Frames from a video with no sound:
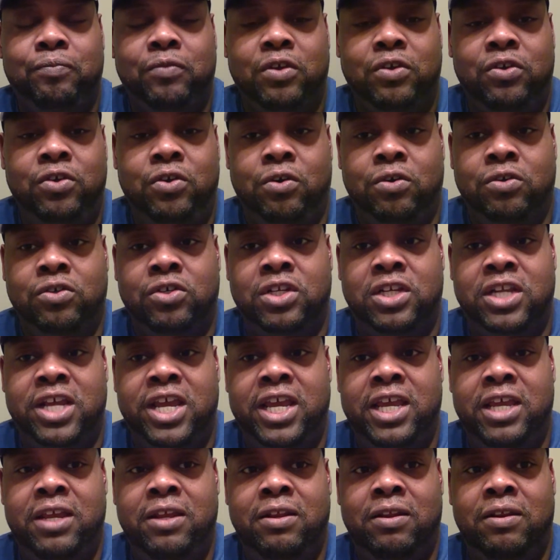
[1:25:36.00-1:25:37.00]
your
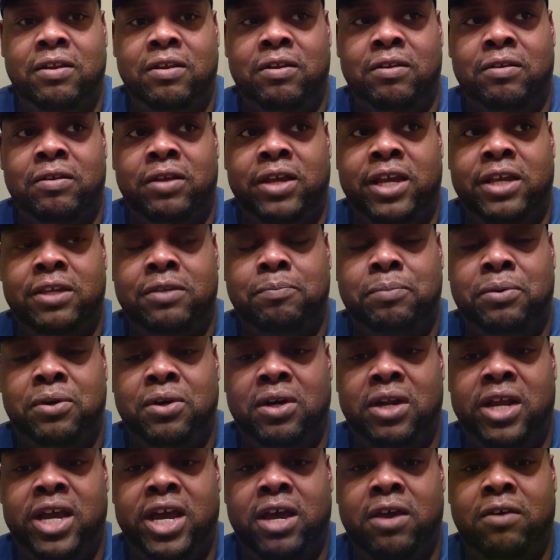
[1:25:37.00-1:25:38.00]
state has
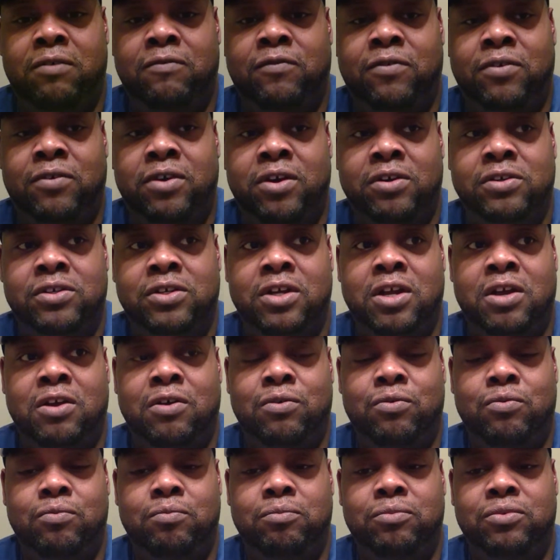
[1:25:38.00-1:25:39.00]
put out for nursing
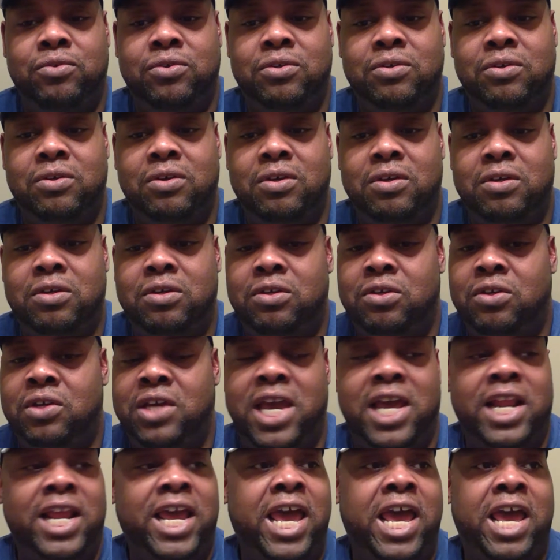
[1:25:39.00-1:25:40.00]
homes. You
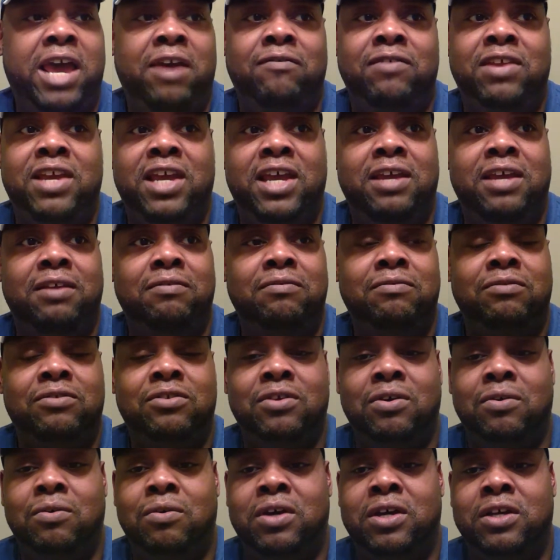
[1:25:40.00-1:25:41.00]
got to have that.
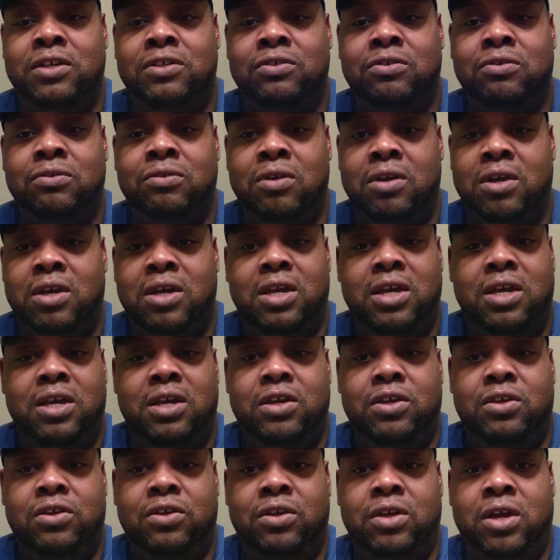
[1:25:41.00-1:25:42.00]
So, because
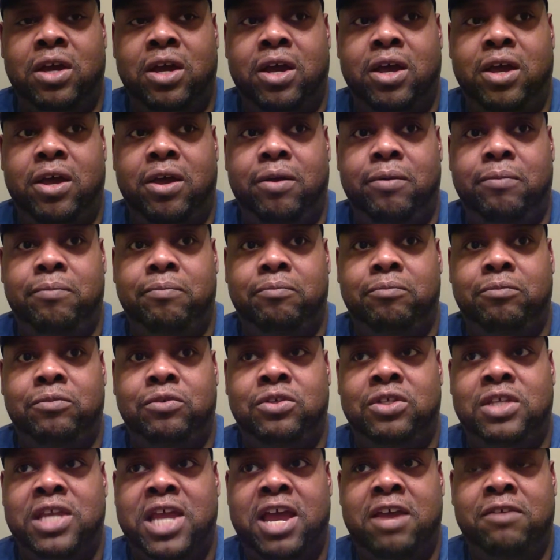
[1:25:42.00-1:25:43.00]

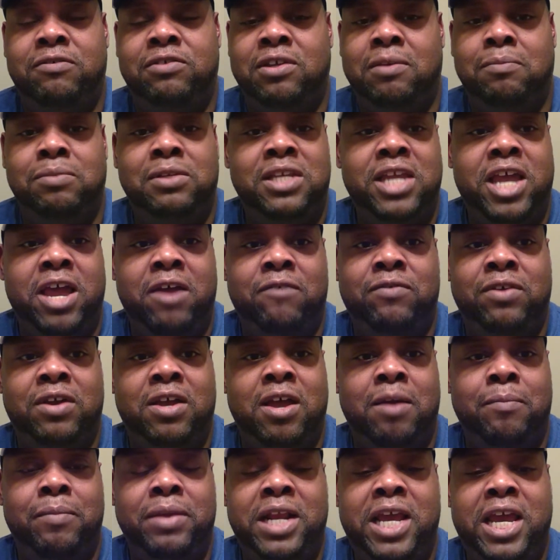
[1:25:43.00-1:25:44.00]
some staff will
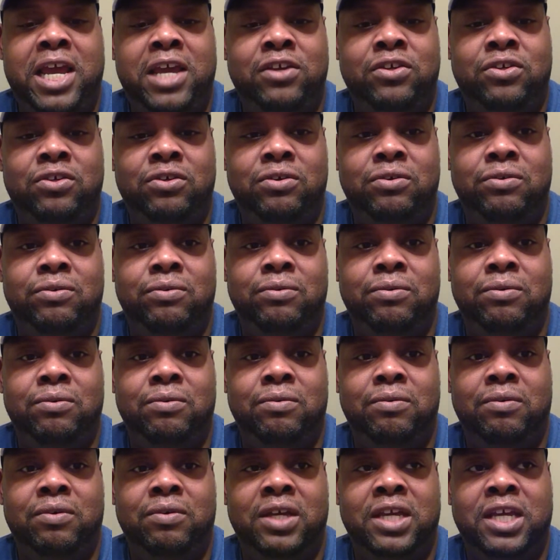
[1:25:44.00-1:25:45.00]
come and ask you,
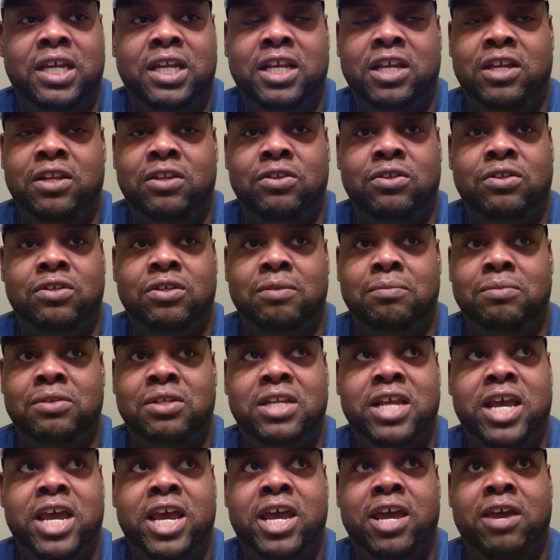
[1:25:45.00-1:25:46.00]
and then some
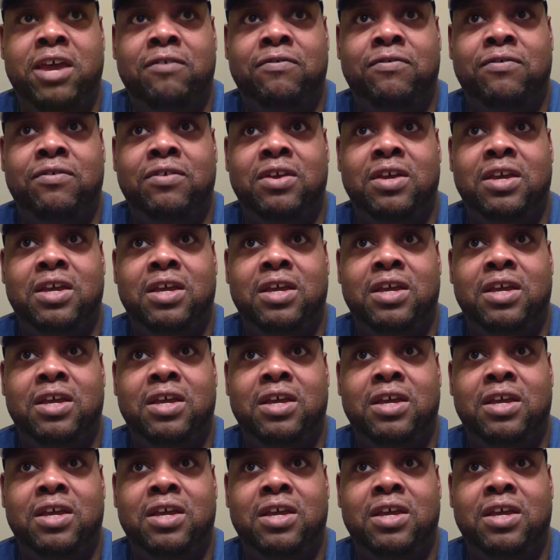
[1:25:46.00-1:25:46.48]
staff